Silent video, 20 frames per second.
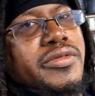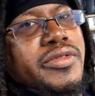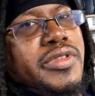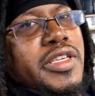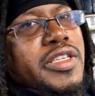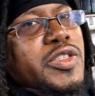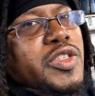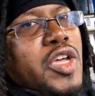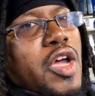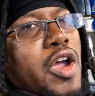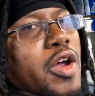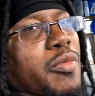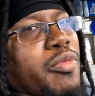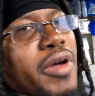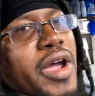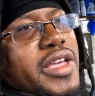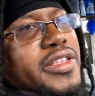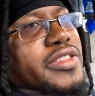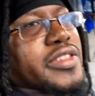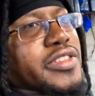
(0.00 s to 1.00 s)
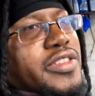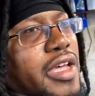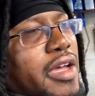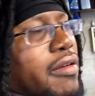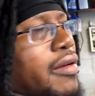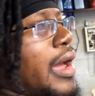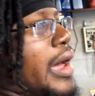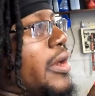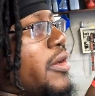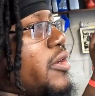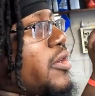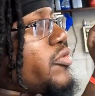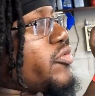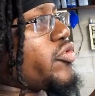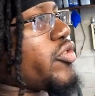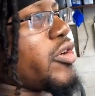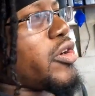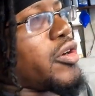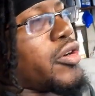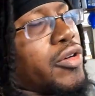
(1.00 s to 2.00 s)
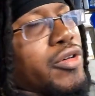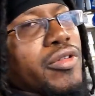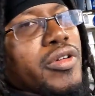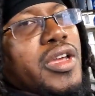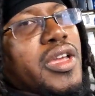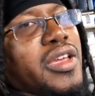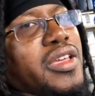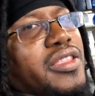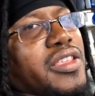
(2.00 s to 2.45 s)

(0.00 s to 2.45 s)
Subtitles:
these car prices are out of control.